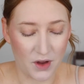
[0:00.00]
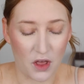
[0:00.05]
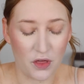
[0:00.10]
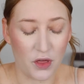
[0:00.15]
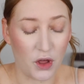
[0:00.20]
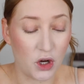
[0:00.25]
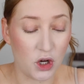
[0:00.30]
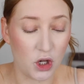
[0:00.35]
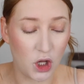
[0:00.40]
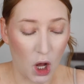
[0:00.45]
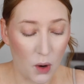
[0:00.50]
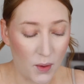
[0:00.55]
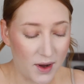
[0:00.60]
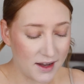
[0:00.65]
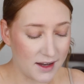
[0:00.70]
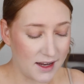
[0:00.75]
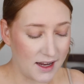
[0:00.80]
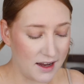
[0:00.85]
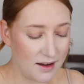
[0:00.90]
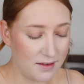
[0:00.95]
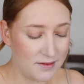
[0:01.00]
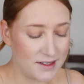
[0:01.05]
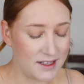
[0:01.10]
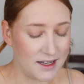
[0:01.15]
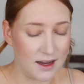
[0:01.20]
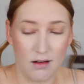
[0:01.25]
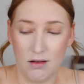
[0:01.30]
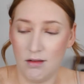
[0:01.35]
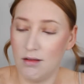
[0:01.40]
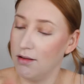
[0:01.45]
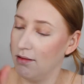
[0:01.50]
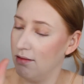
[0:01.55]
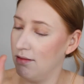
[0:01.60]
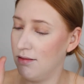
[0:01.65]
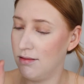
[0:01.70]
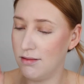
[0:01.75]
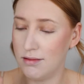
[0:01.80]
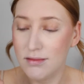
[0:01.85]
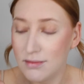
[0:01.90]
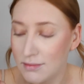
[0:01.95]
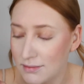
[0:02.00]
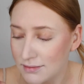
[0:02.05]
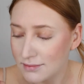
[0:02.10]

The glow it gives, oh,